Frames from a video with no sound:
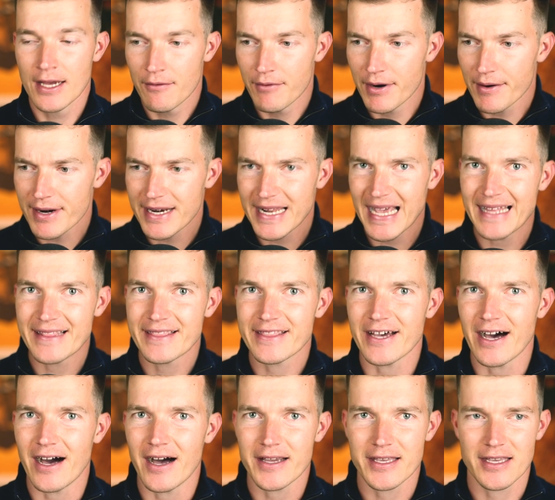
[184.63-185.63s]
We were not
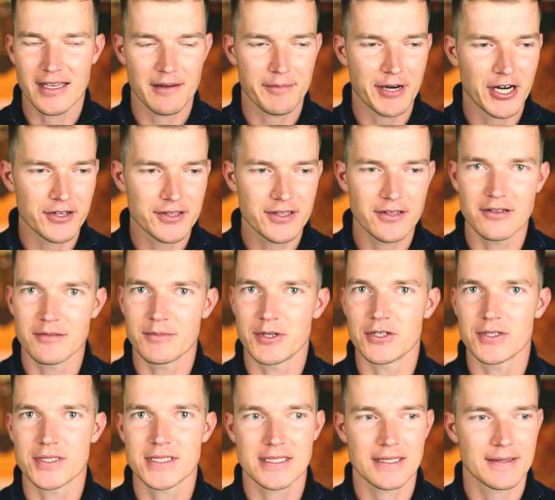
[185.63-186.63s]
talking about
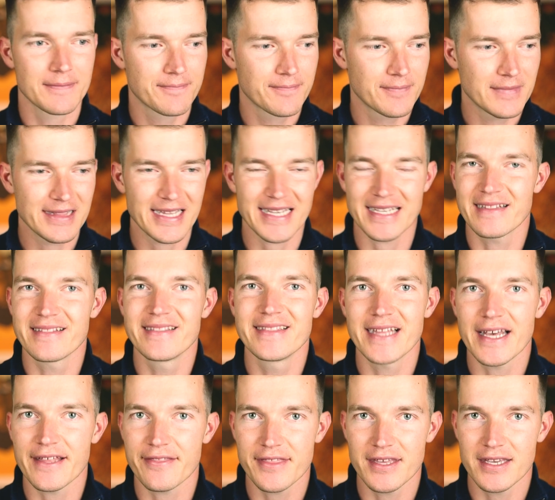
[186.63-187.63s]
almost like
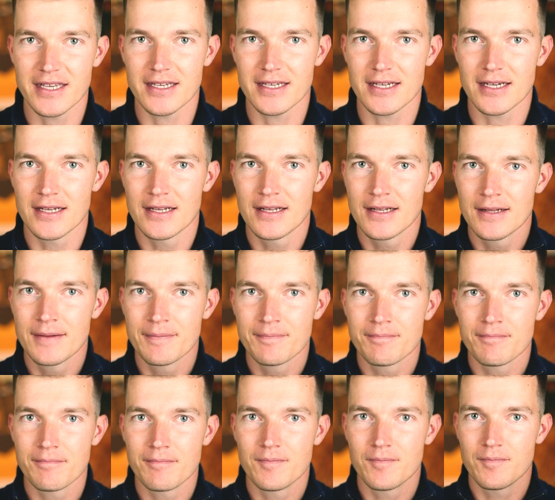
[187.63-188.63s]
nothing
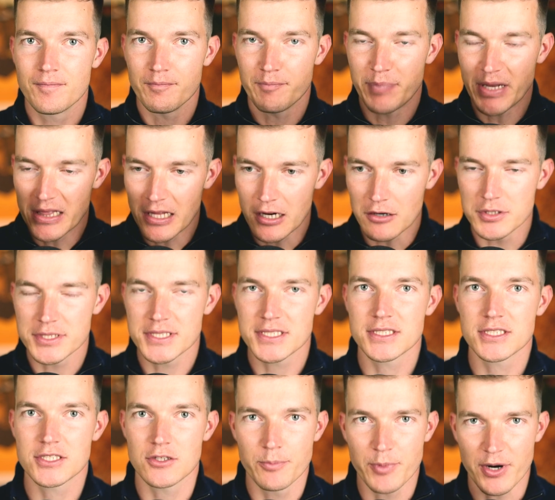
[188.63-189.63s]
below
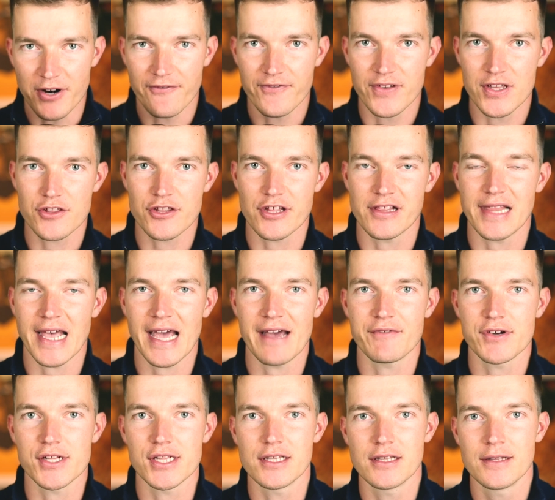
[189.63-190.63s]
superficial
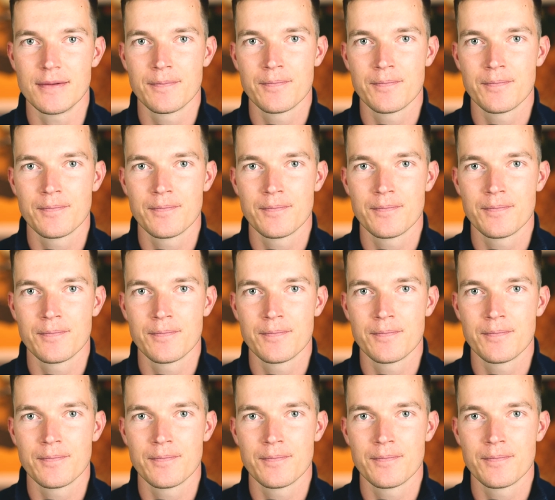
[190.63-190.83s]
level.